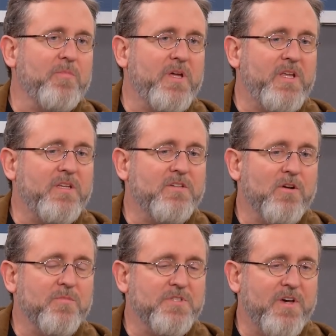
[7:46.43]
but in
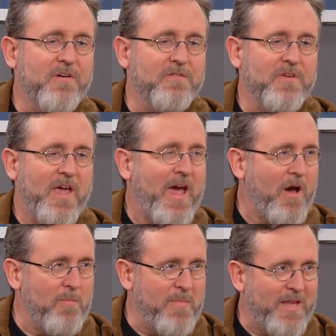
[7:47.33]
terms of
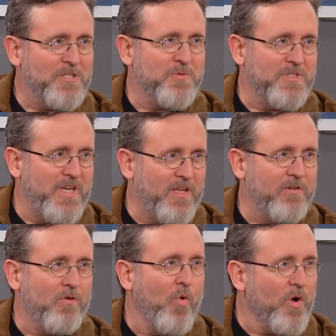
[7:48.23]
how management is
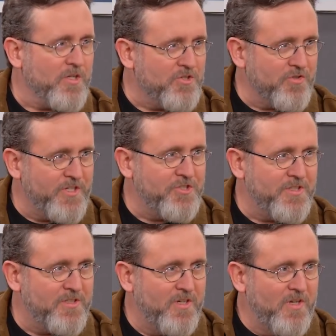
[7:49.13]
handled or
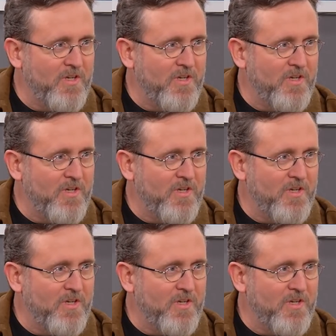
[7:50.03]
orchestration,